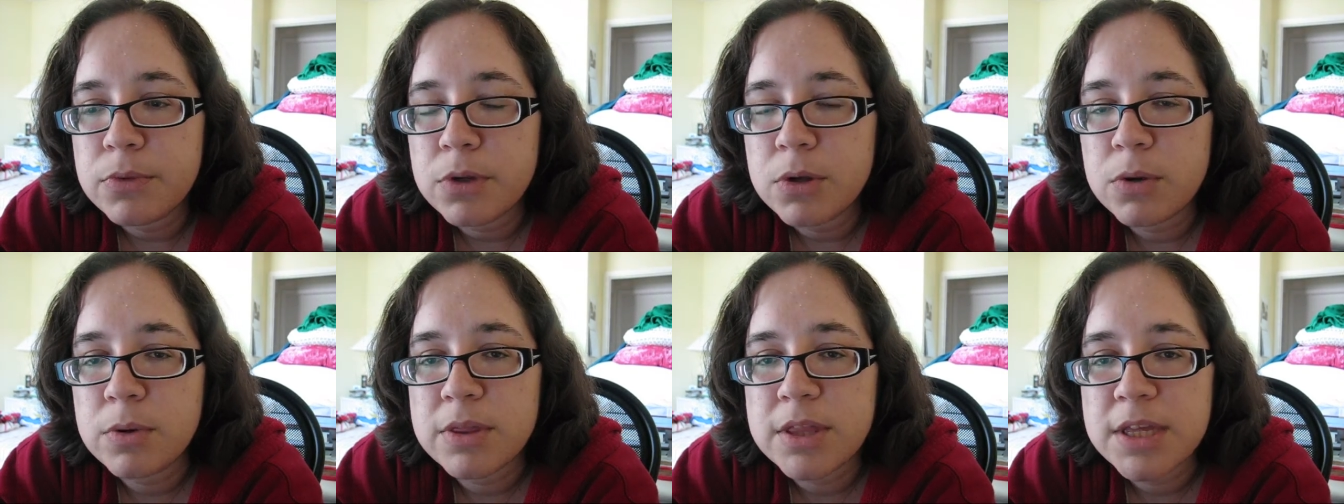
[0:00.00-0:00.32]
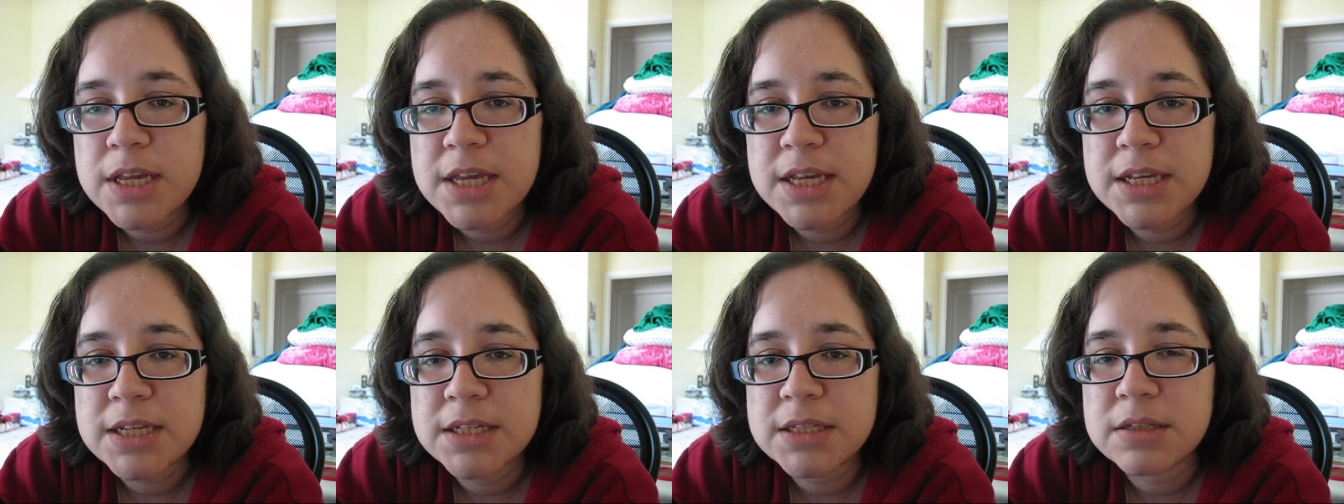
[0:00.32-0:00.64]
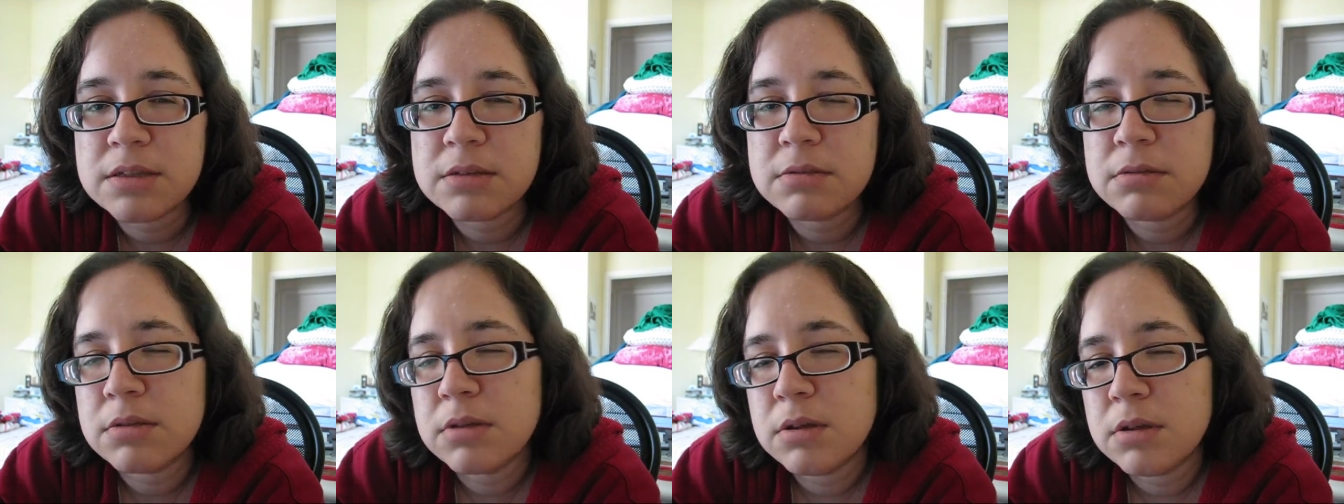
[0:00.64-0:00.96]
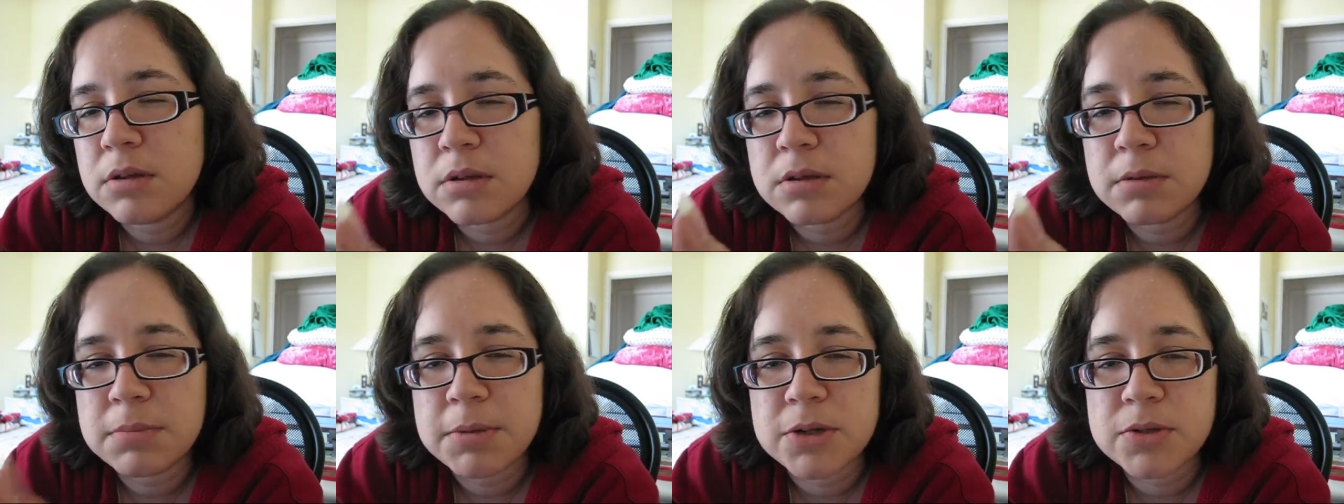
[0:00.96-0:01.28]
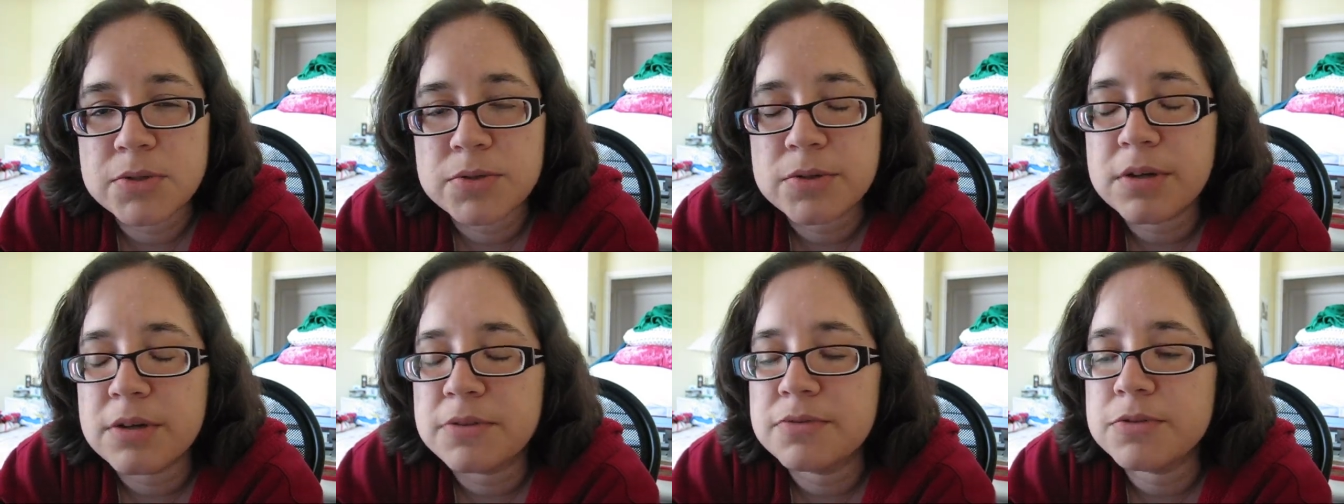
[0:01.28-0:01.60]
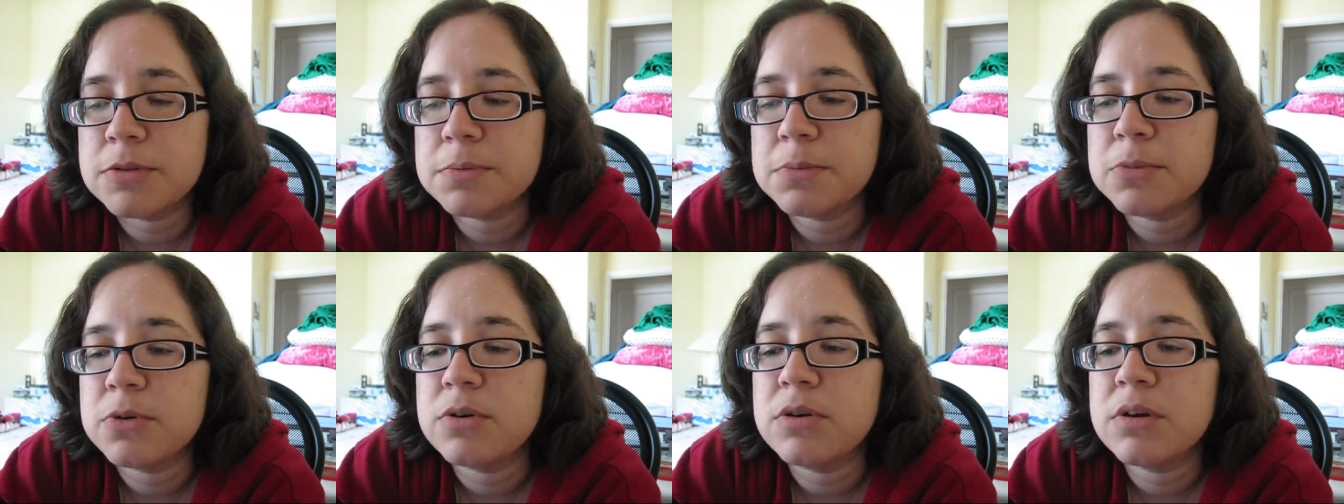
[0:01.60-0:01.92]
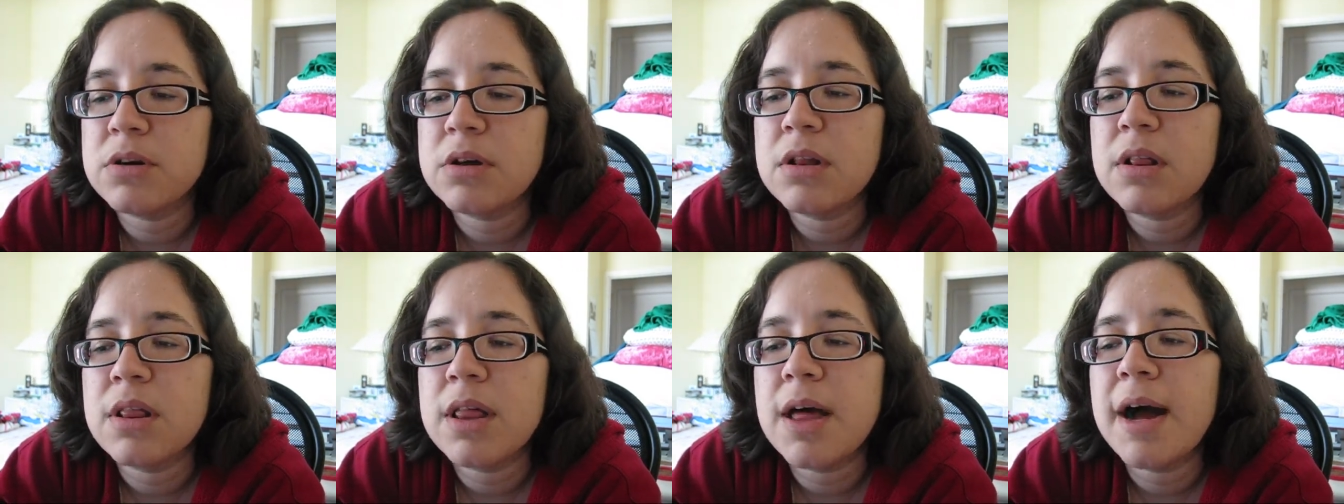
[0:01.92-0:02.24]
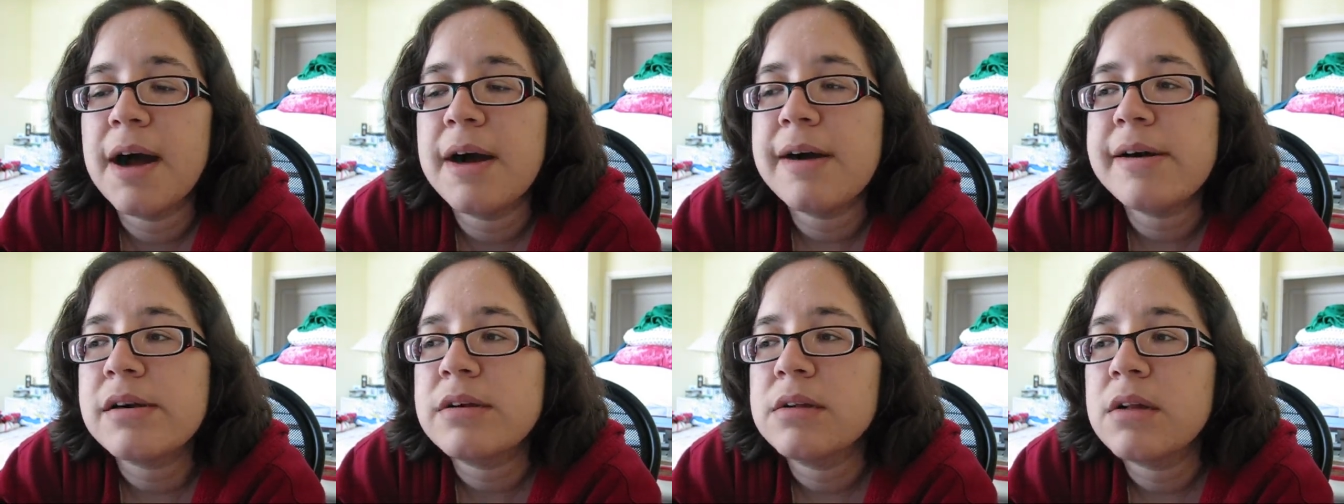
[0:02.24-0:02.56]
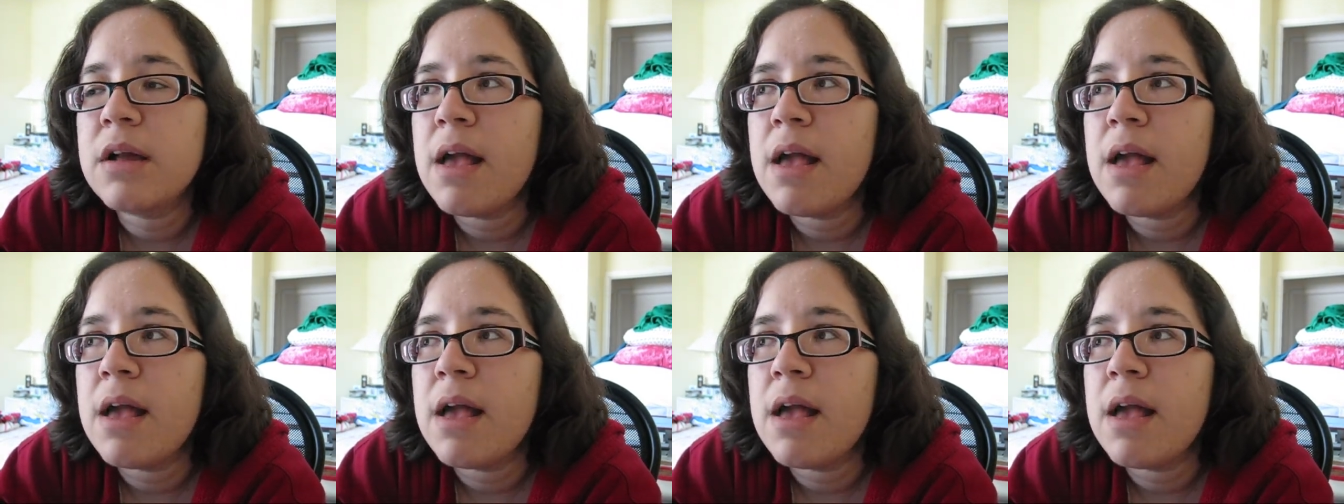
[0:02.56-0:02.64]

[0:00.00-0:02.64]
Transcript: with ease, and you know the Beatles were comfortable and all that.